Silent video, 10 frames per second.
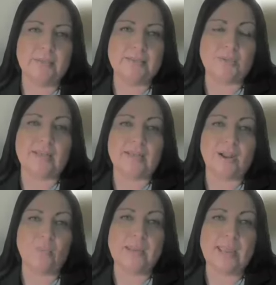so that
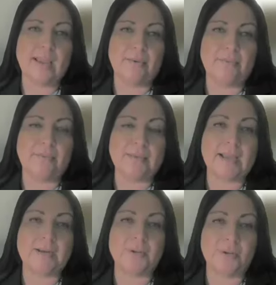now we have
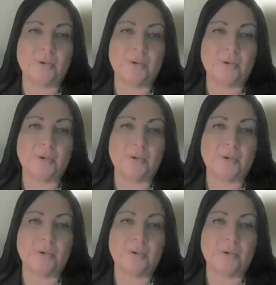Dr.